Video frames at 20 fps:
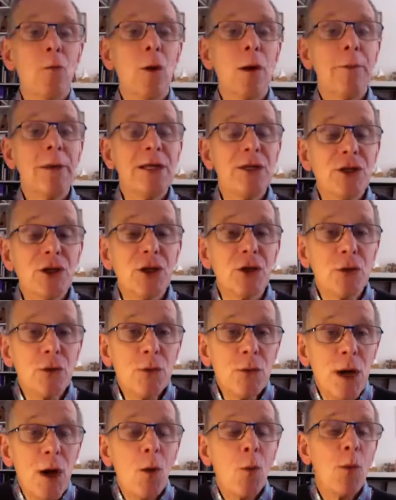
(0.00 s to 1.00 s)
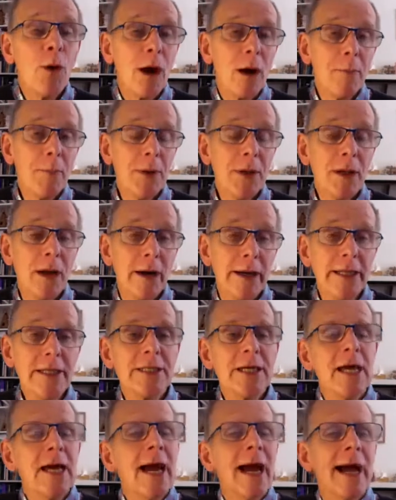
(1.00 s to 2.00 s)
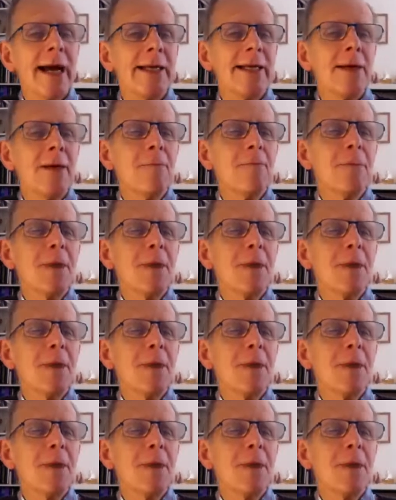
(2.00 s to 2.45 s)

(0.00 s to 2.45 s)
When we do, we are polite, and